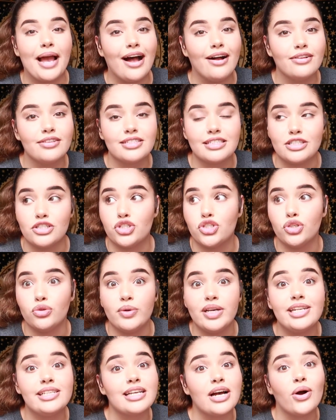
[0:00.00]
pounds in 2
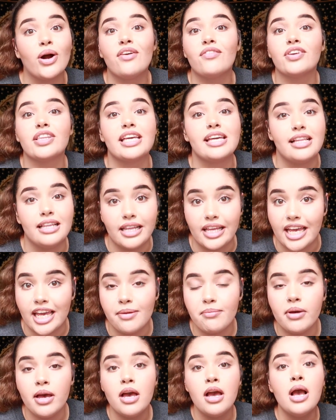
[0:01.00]
weeks, however they
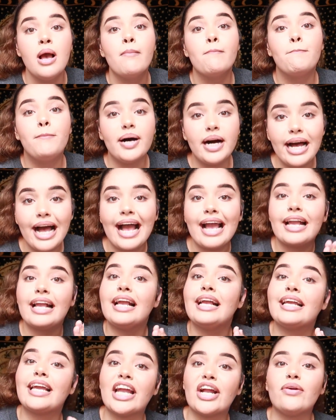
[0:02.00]
claim, but I
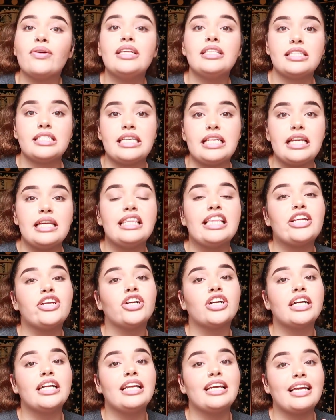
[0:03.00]
can guarantee that
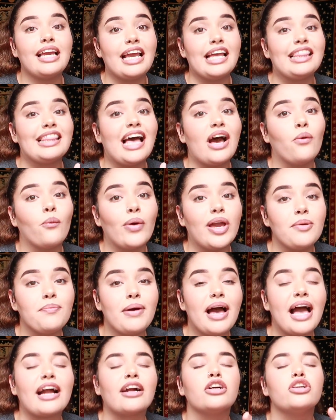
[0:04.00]
you're gonna gain that weight
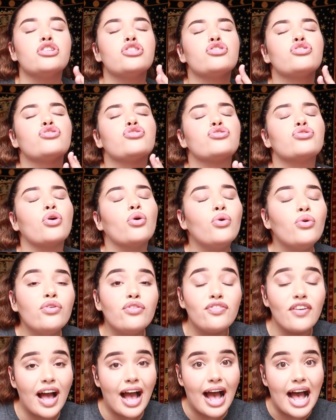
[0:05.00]
back so
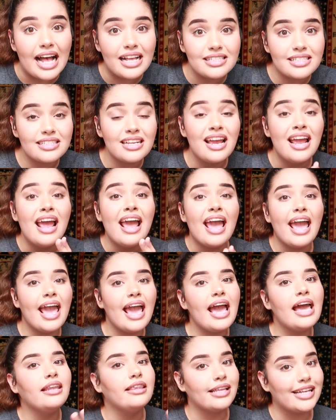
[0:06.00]
fast.
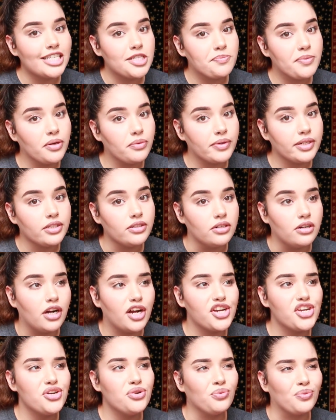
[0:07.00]
And let's be real,
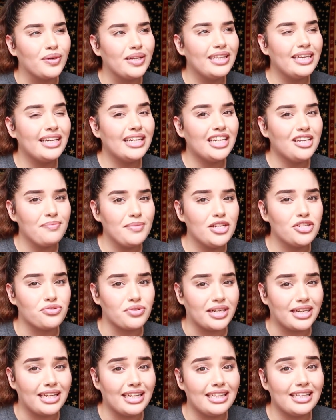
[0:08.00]
are you really gonna be
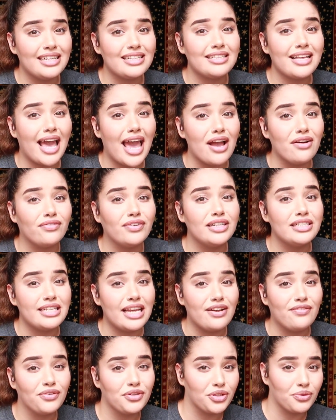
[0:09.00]
drinking this every
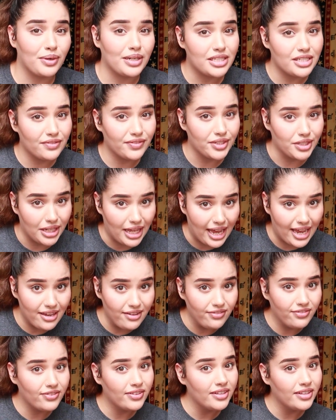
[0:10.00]
day for the rest of your life?